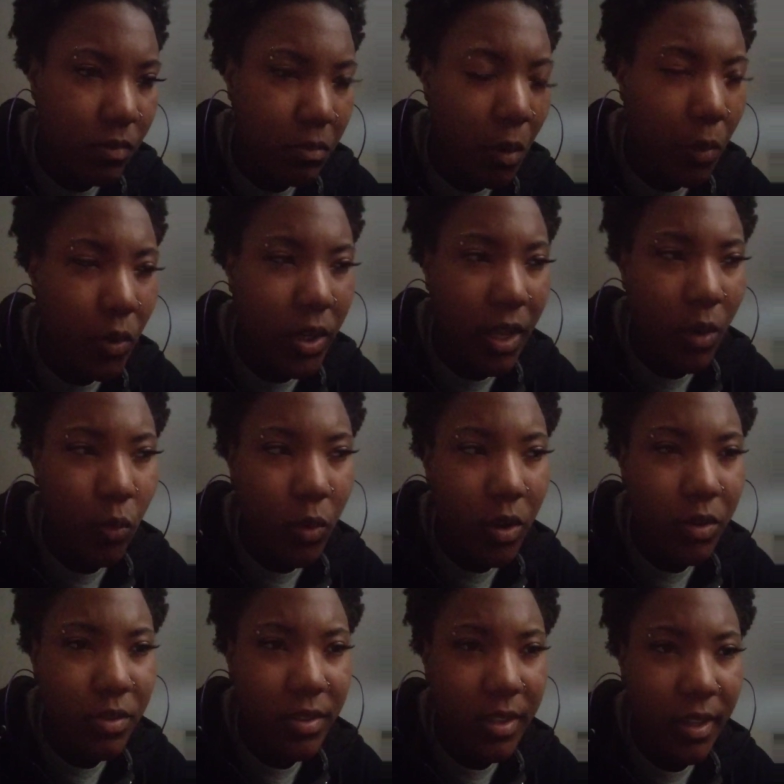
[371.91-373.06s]
but what I
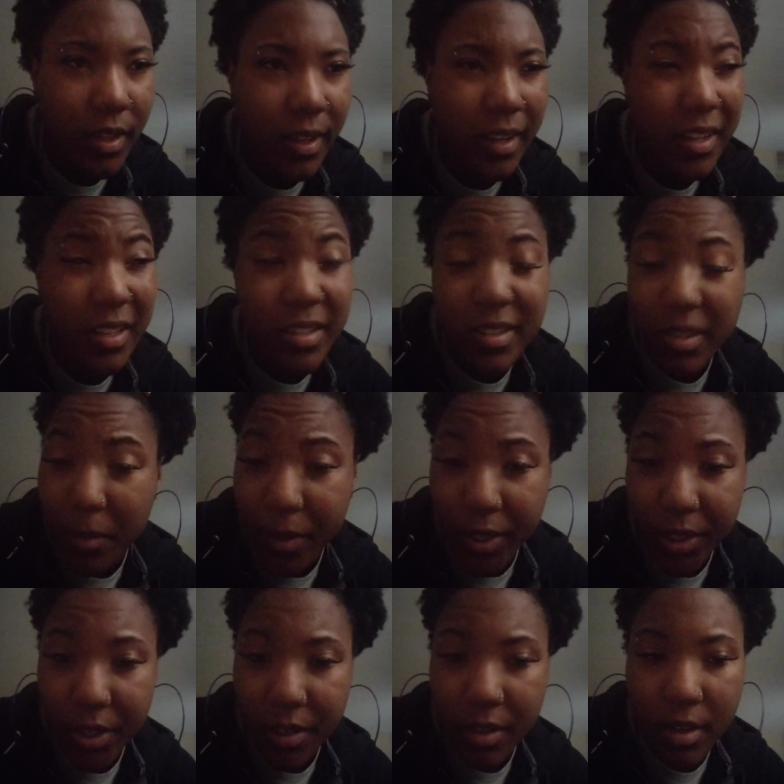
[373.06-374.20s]
will say, it is
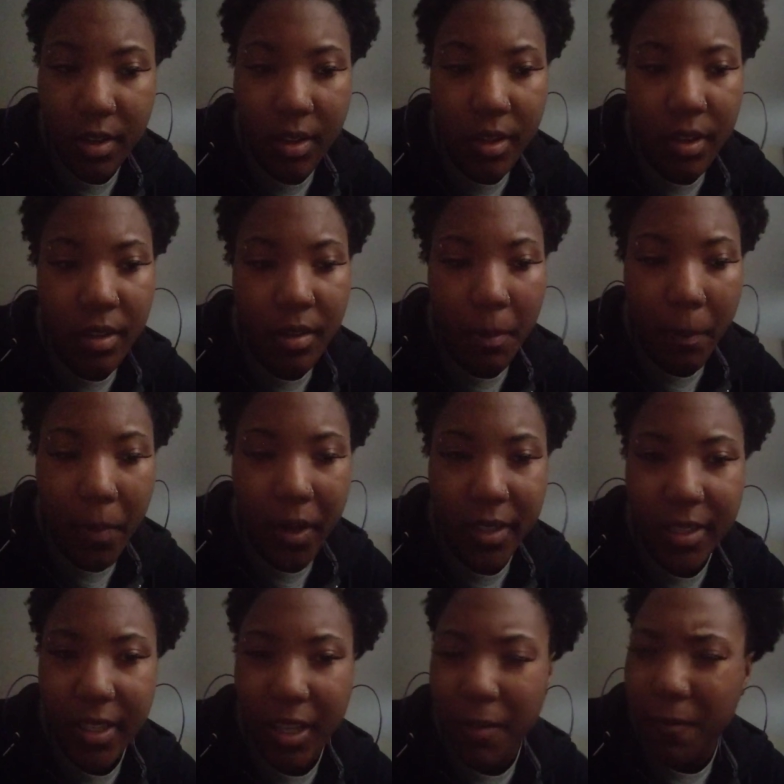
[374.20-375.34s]
similar,
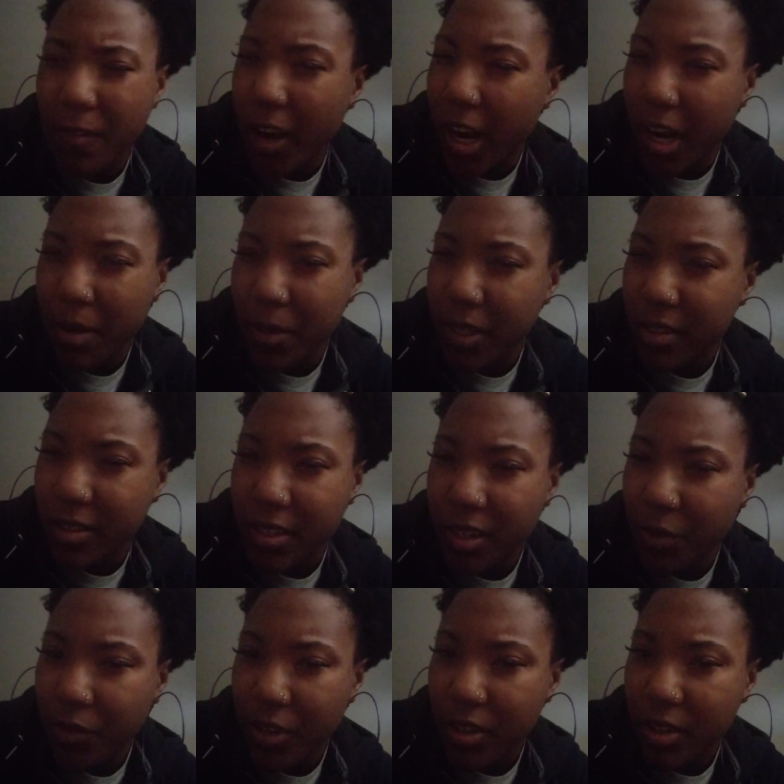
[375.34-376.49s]
but the environment is
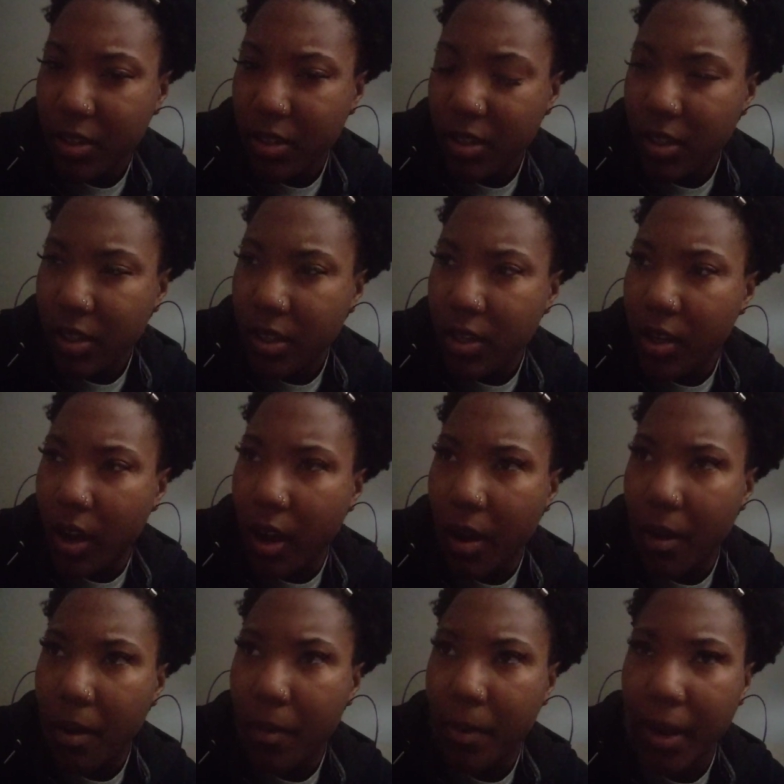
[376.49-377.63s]
different.
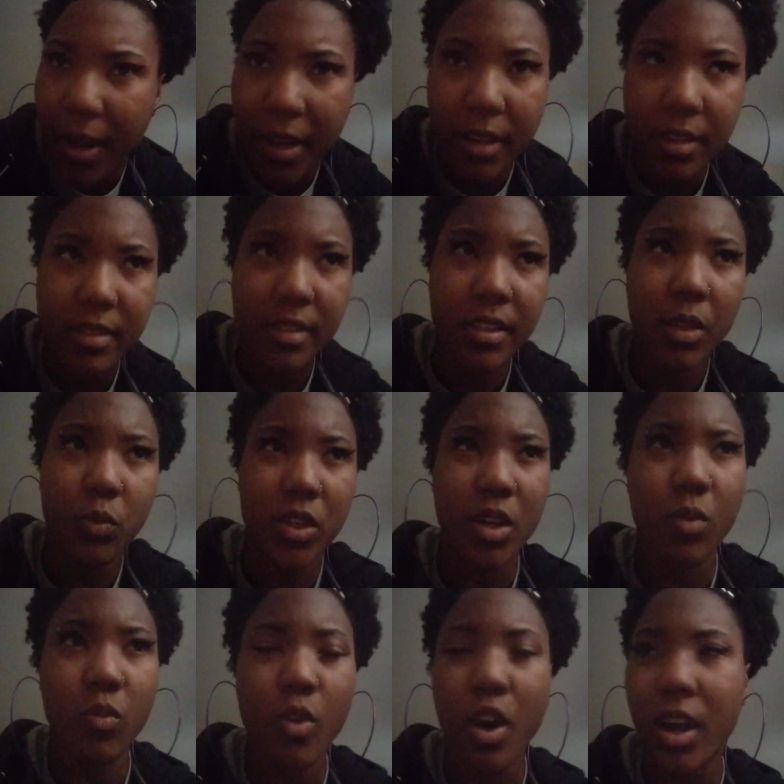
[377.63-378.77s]
I instantly, when I
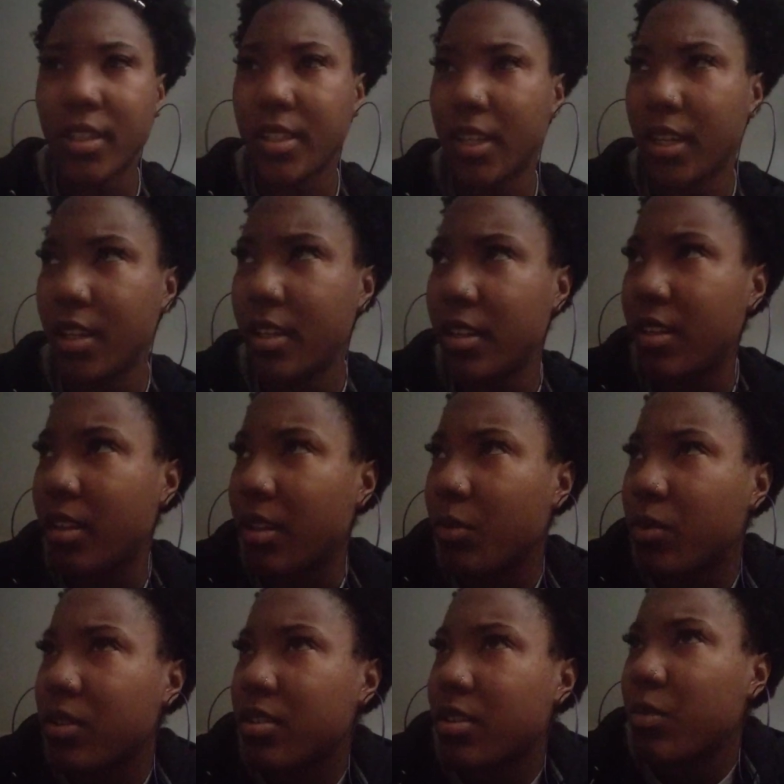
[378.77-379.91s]
walked in, it
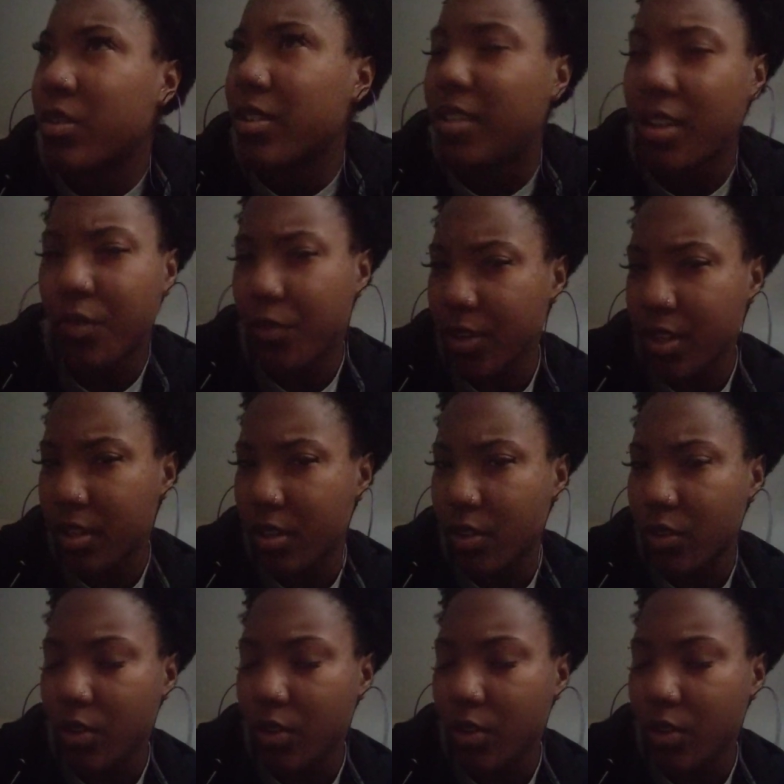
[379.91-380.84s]
was different,